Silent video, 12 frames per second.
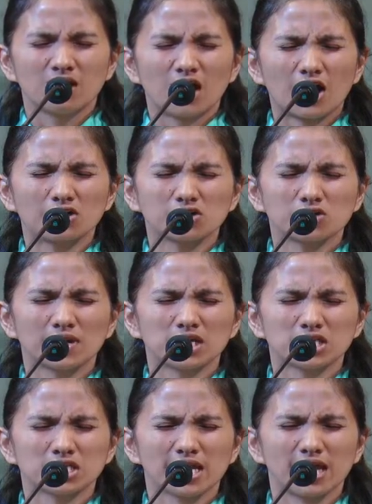Our
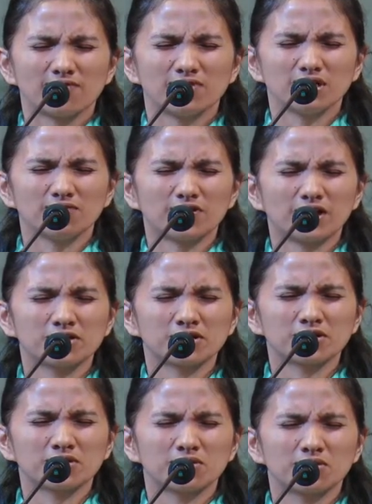gracious Heavenly
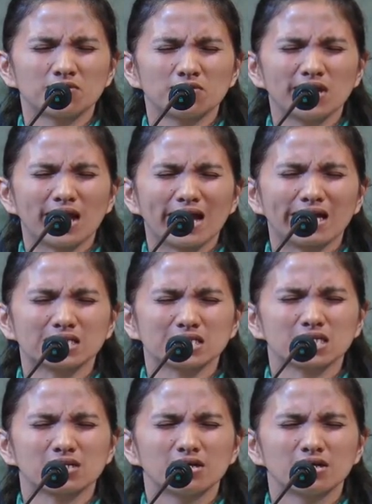Father, we ask